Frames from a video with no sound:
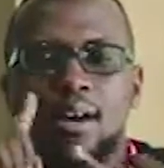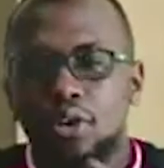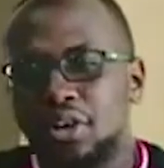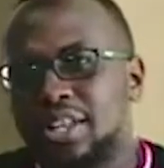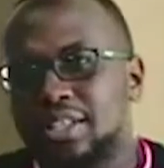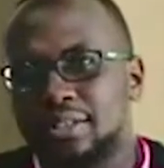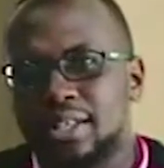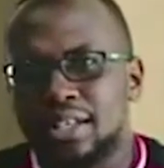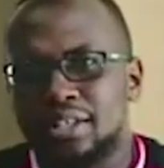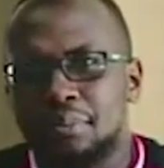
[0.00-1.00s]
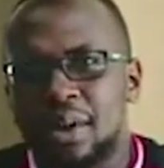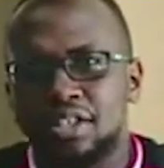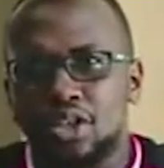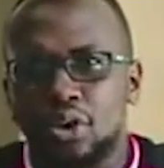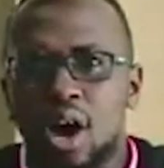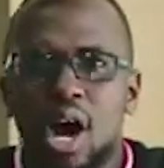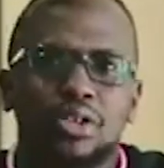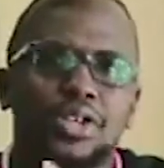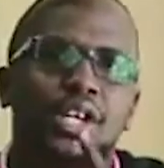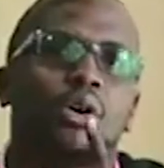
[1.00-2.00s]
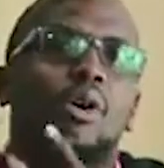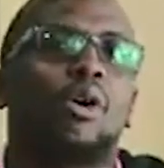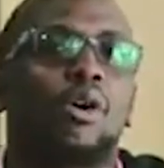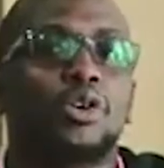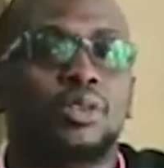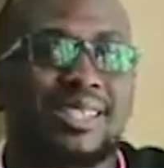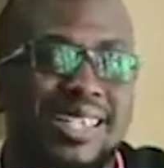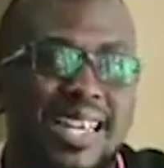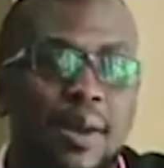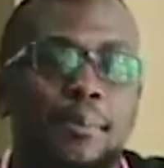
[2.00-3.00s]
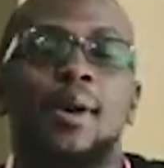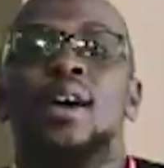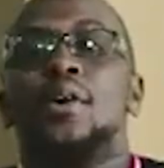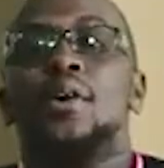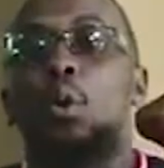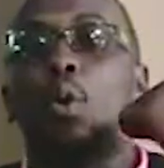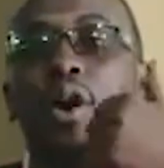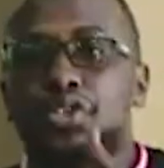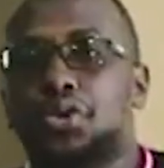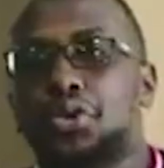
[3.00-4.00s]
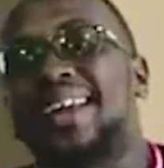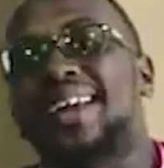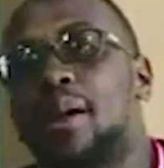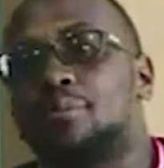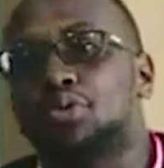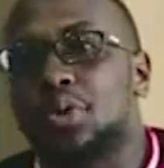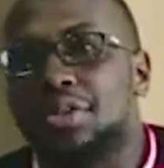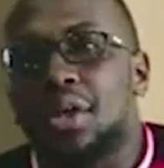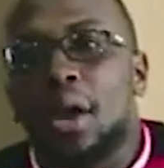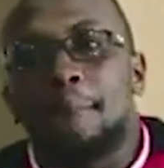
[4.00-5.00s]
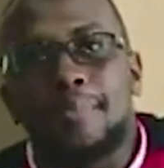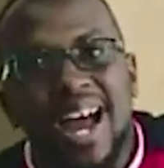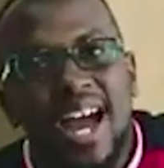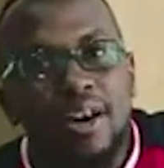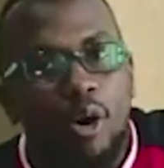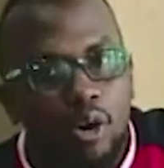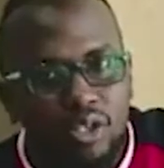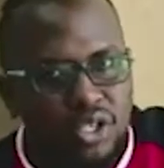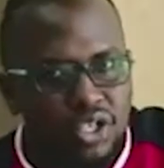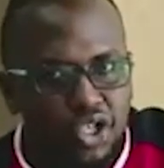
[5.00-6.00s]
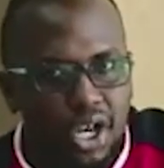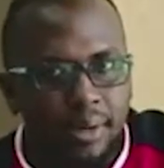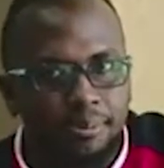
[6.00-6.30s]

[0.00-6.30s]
only does it, does it measure your heart rate or your sleep, the Watch three comes with blood oxygen.